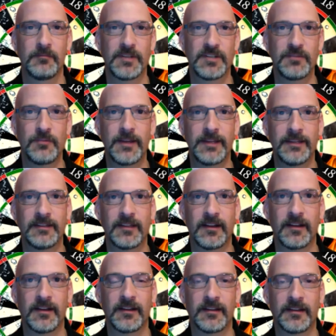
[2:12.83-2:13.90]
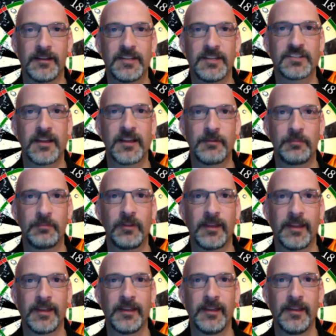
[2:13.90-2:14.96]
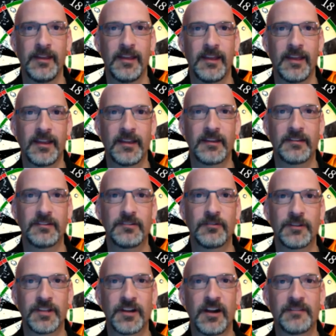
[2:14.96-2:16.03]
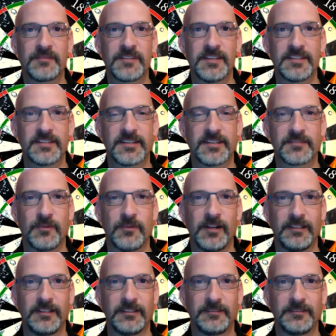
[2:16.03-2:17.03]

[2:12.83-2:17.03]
between each time you played and during the off season as well?